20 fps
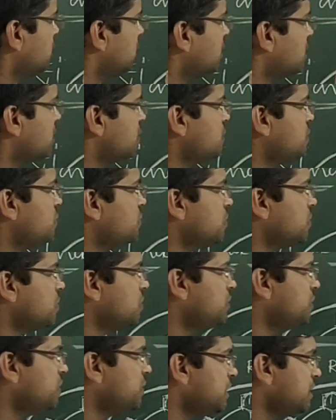the
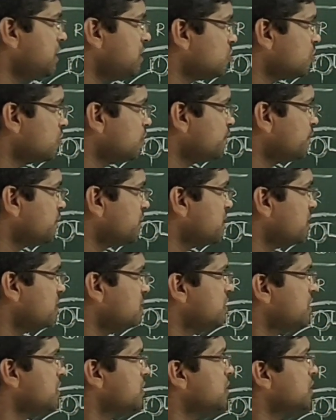construction details of the
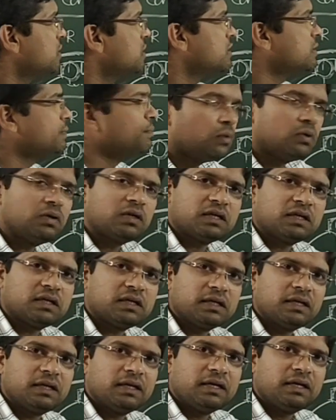synchronous
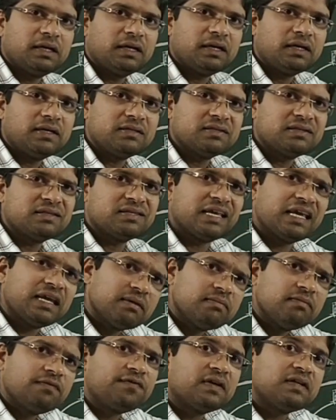motor, it is
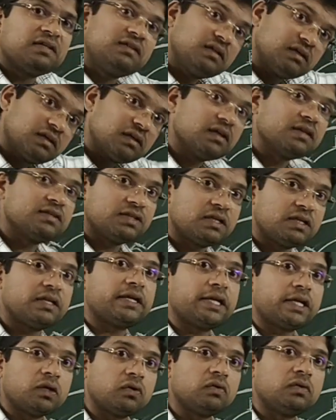same for synchronous
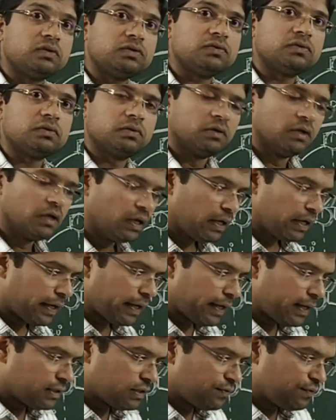generator also.
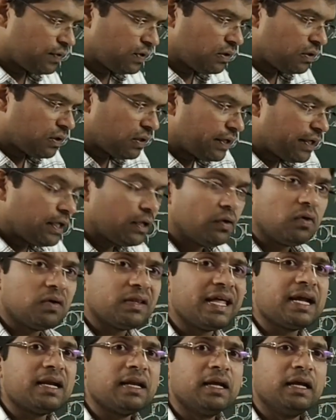As we already know
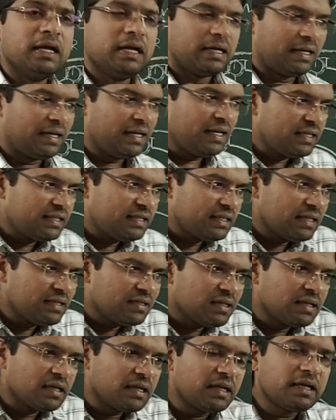that DC
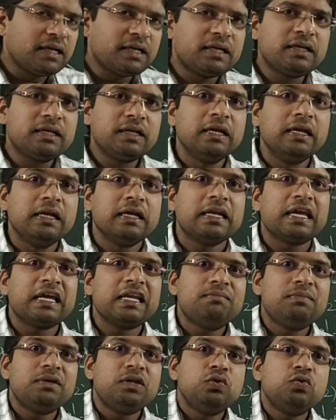generator
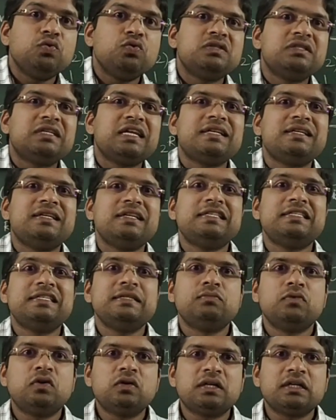can be used as DC
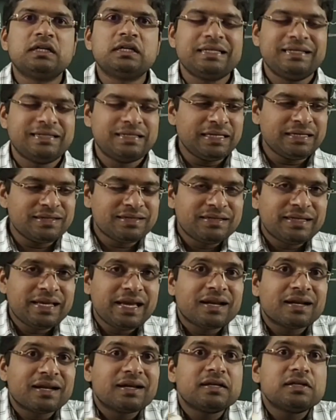motor since
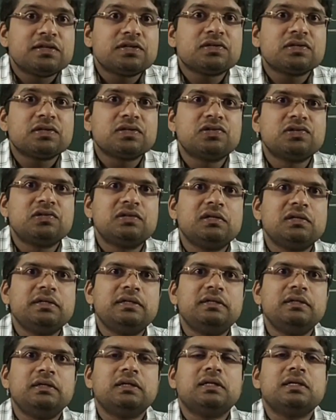their
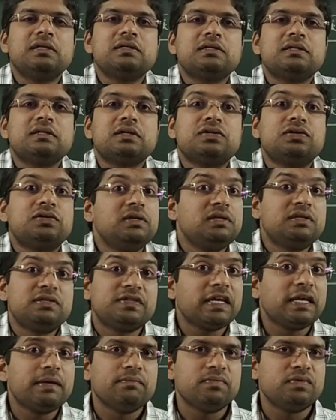construction is
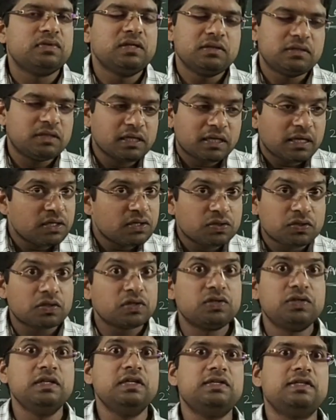same.
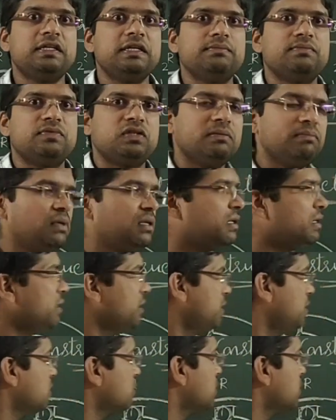Similarly here